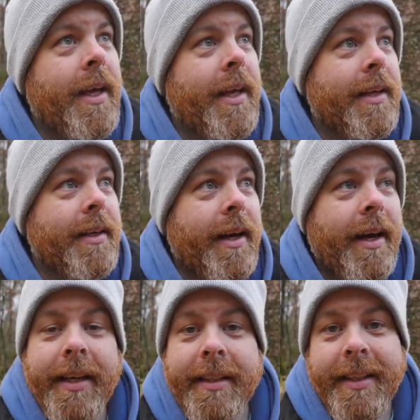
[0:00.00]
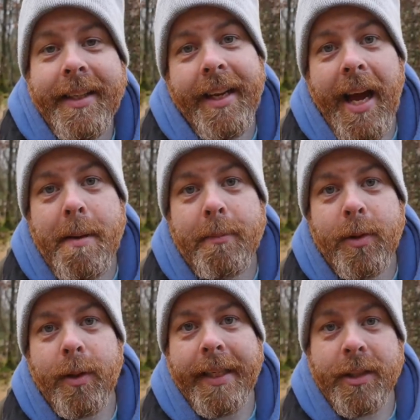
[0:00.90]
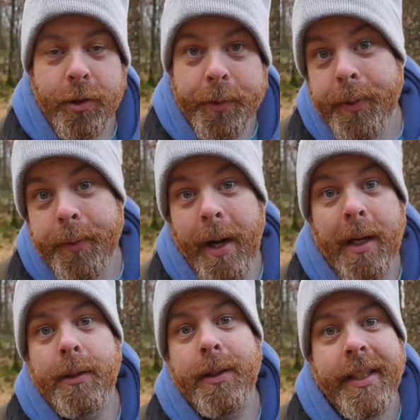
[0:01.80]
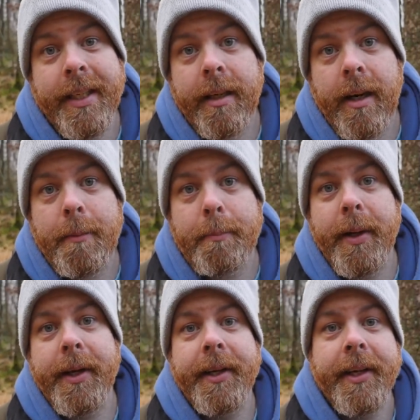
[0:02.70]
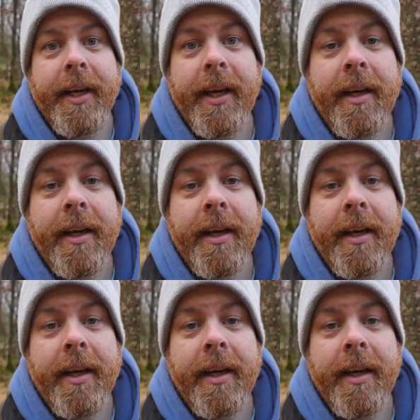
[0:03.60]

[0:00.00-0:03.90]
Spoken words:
And I didn't get time to like show you how to set it up and